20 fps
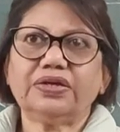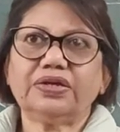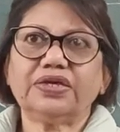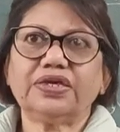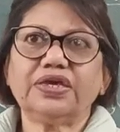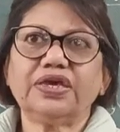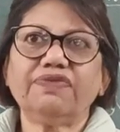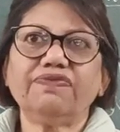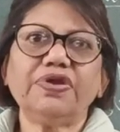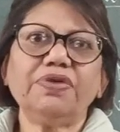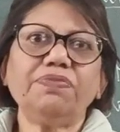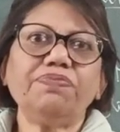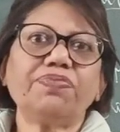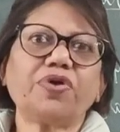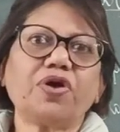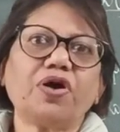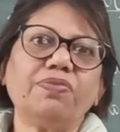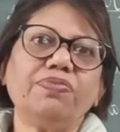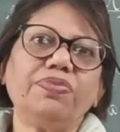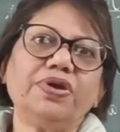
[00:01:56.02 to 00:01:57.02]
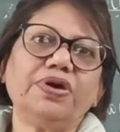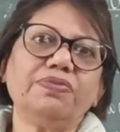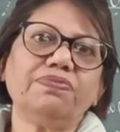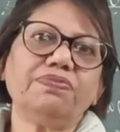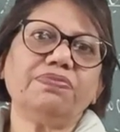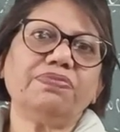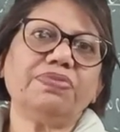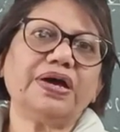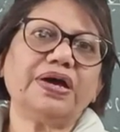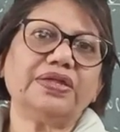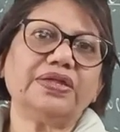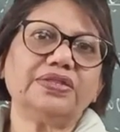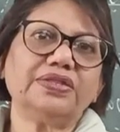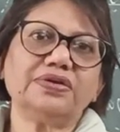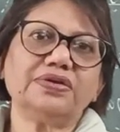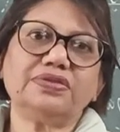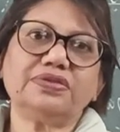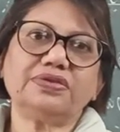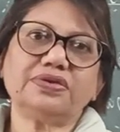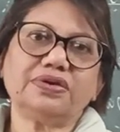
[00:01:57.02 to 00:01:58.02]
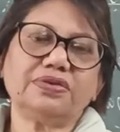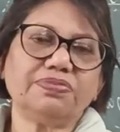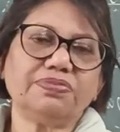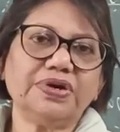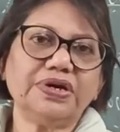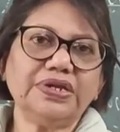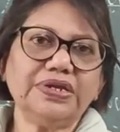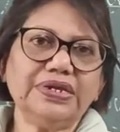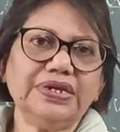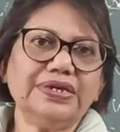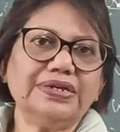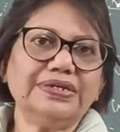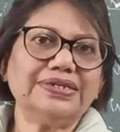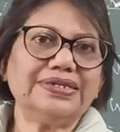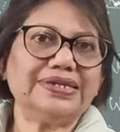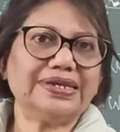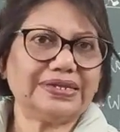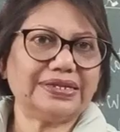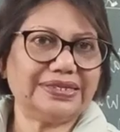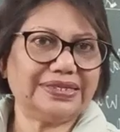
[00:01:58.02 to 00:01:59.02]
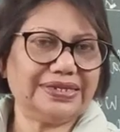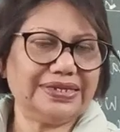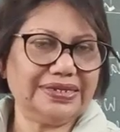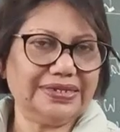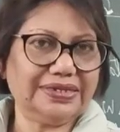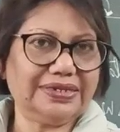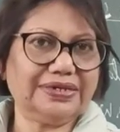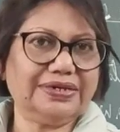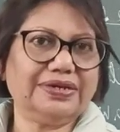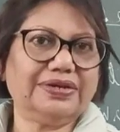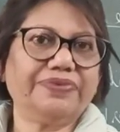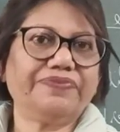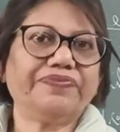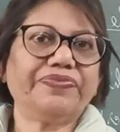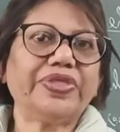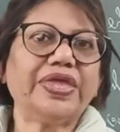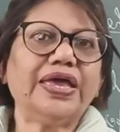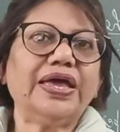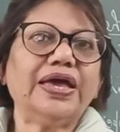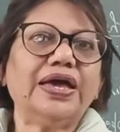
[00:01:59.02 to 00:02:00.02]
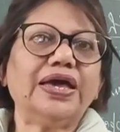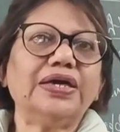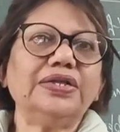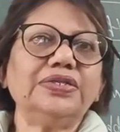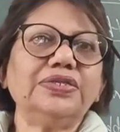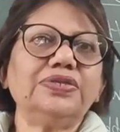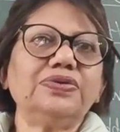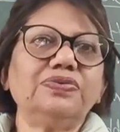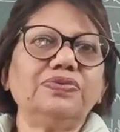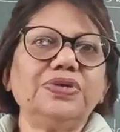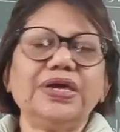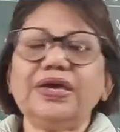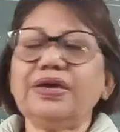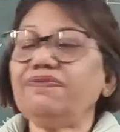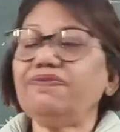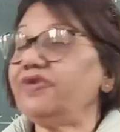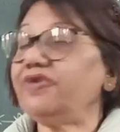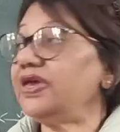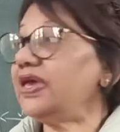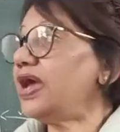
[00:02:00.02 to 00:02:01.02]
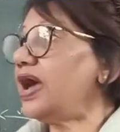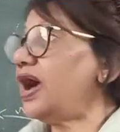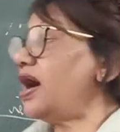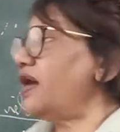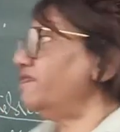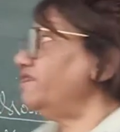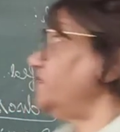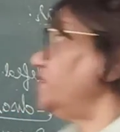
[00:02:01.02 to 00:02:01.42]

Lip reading: given problem by the German dictator. And today we have